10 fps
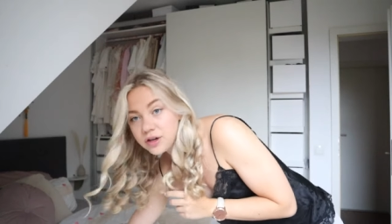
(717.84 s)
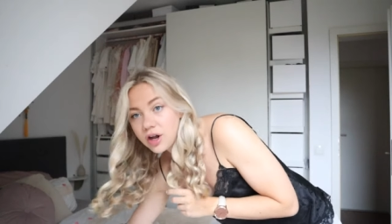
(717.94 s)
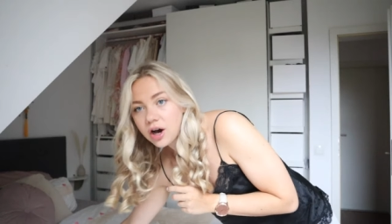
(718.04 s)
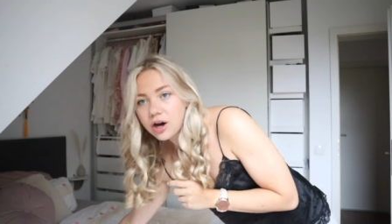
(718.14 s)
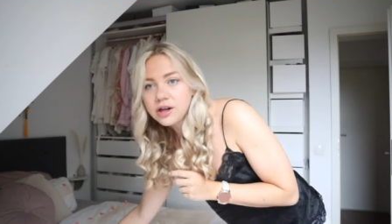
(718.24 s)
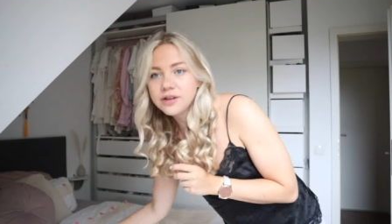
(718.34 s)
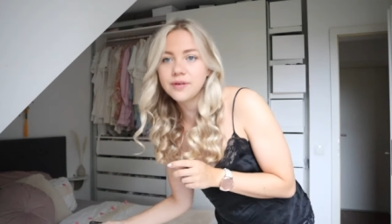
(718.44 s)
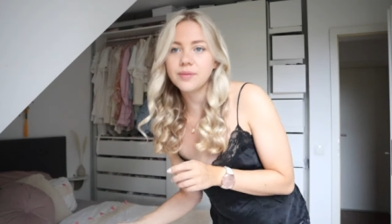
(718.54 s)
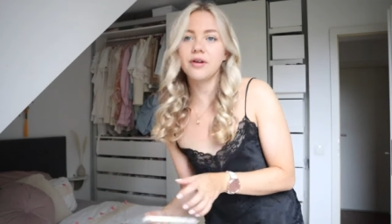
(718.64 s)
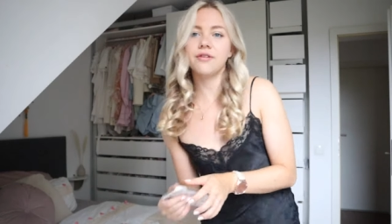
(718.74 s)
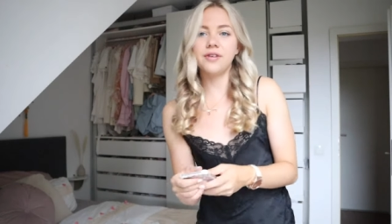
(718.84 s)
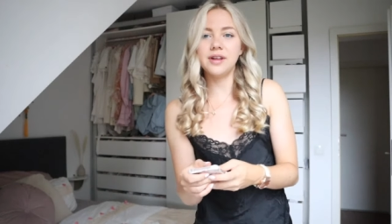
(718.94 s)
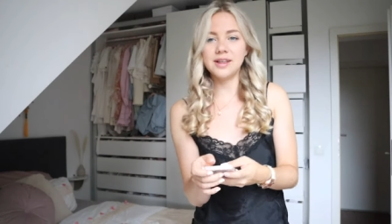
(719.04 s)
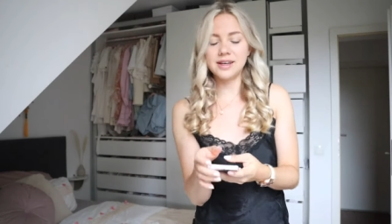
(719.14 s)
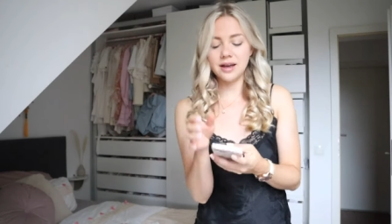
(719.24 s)
not, if I'm not
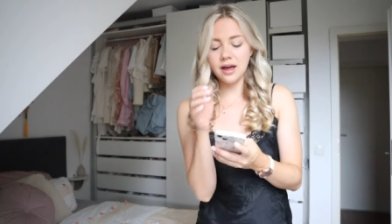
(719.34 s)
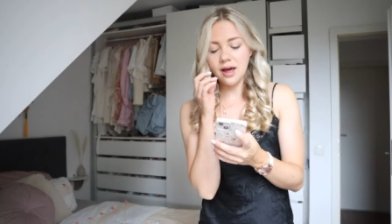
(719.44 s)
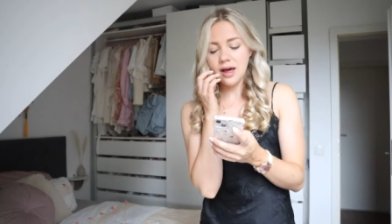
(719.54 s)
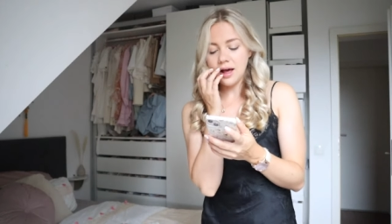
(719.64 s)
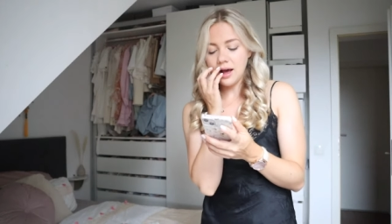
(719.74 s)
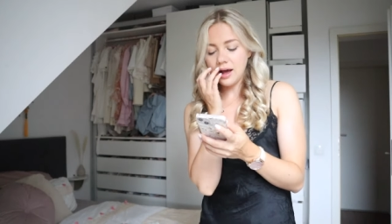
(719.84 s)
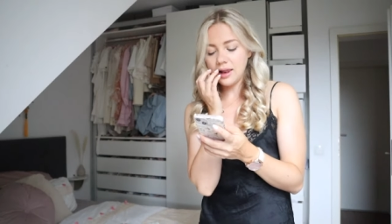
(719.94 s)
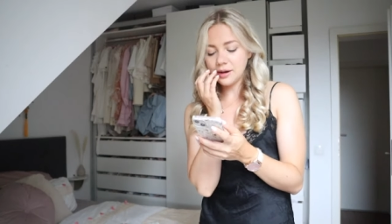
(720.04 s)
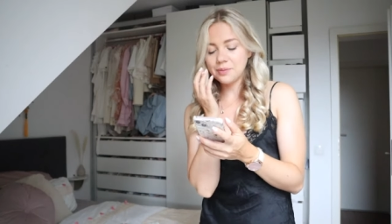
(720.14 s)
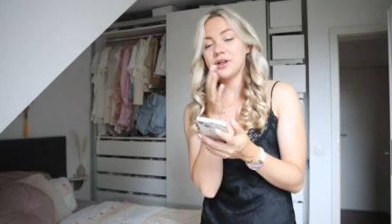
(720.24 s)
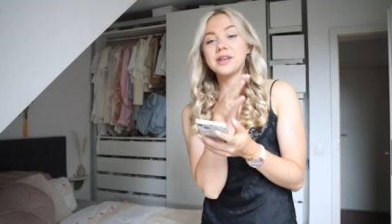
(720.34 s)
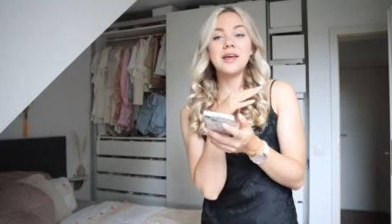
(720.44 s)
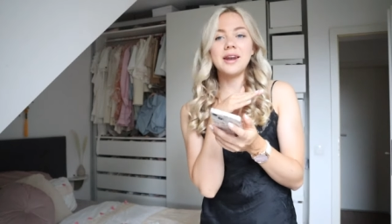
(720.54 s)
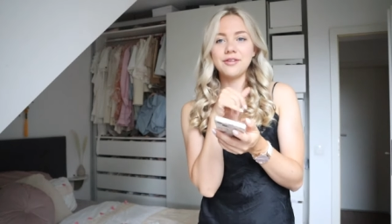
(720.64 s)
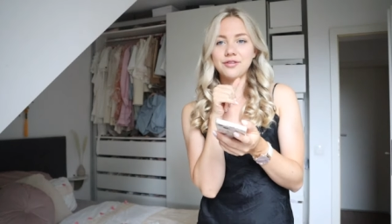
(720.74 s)
feeling like putting
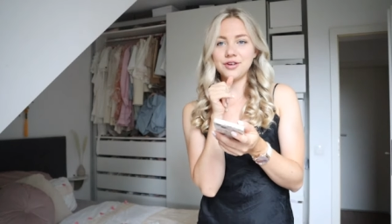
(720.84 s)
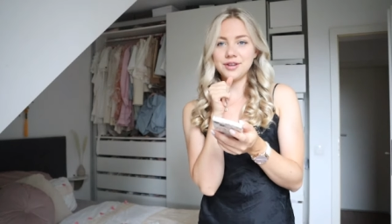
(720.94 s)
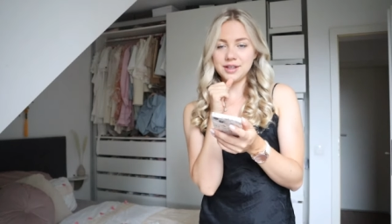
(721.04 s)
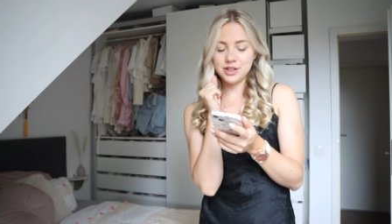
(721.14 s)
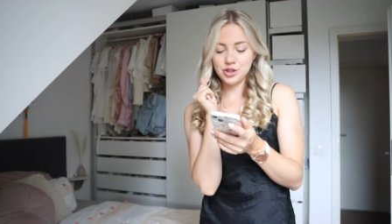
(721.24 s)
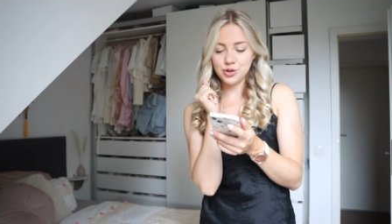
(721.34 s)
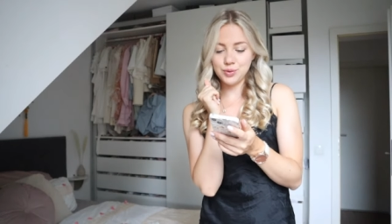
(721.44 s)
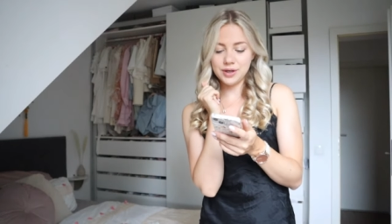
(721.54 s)
that effort into